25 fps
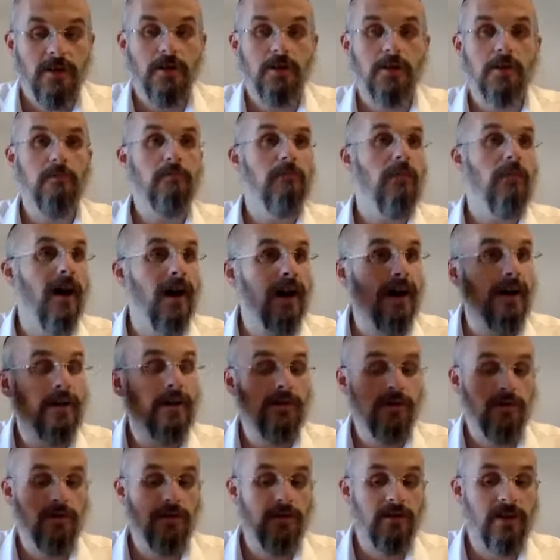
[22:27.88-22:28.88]
the mind
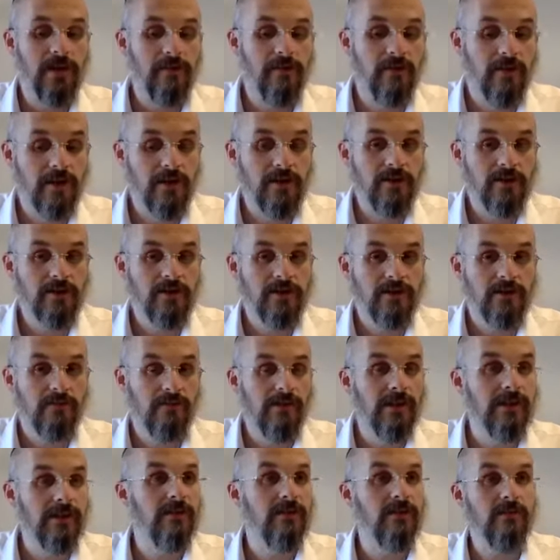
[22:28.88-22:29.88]
of the nefesh,
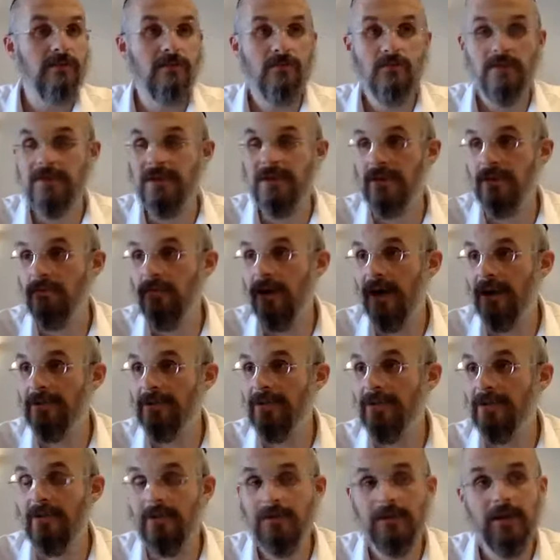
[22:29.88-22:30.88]
right? Then we said the mind,
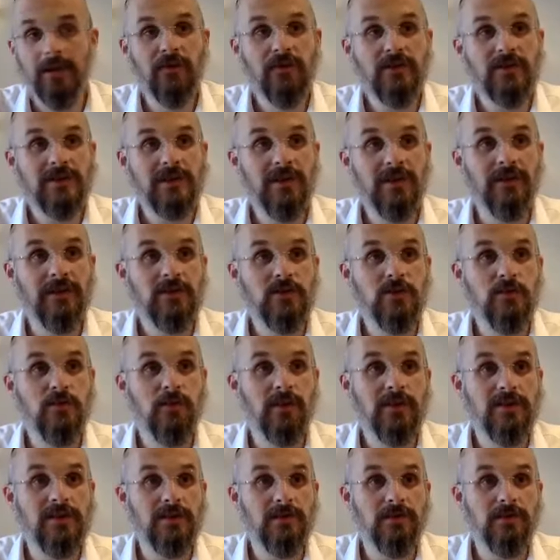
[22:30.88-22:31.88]
the nefesh itself has two
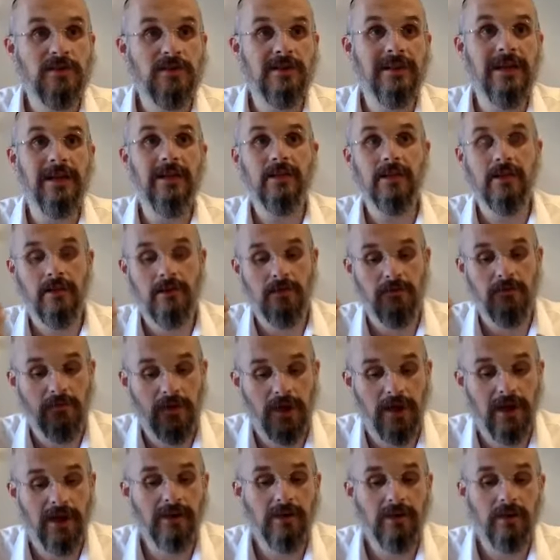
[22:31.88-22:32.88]
parts of the personality, the
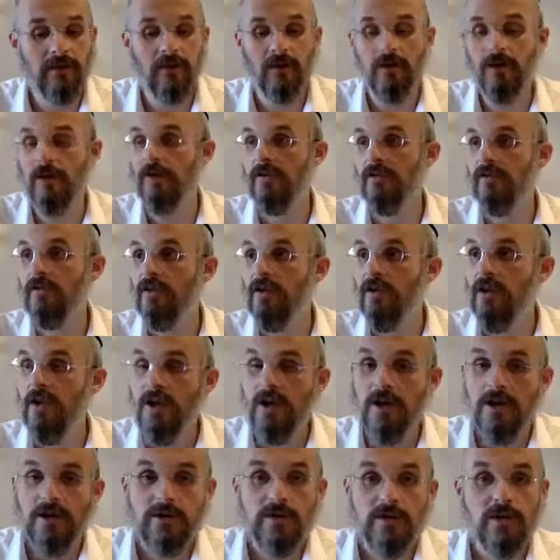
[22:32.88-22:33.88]
mind and the heart.
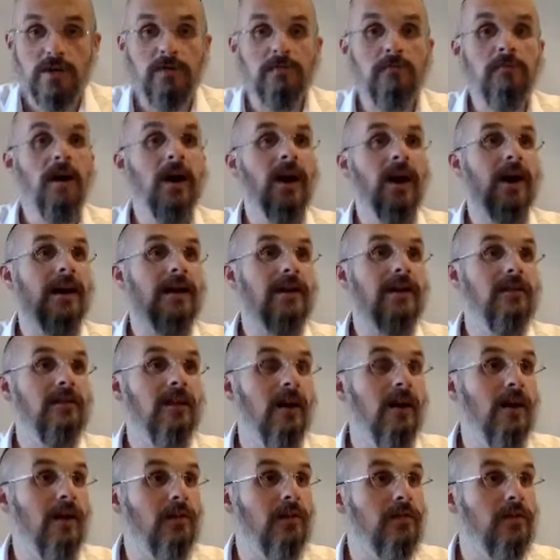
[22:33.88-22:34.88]
So the mind
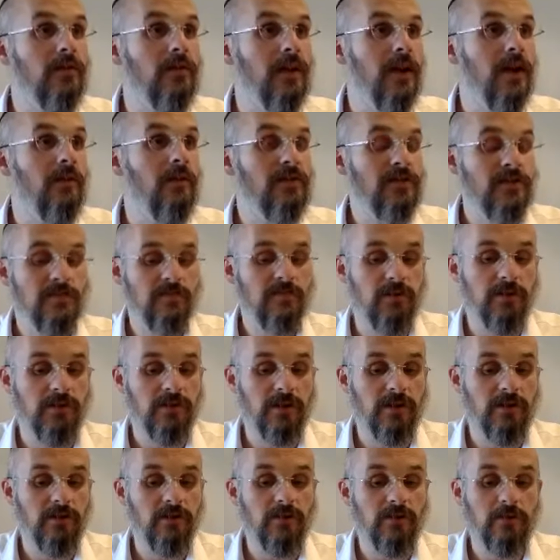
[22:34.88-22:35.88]
of the nefesh is put
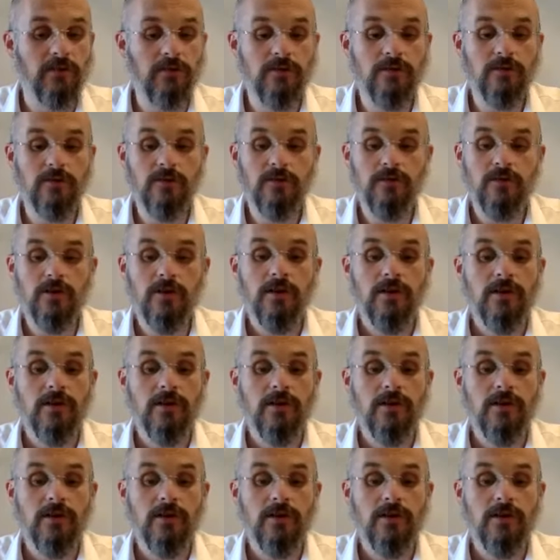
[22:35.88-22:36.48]
into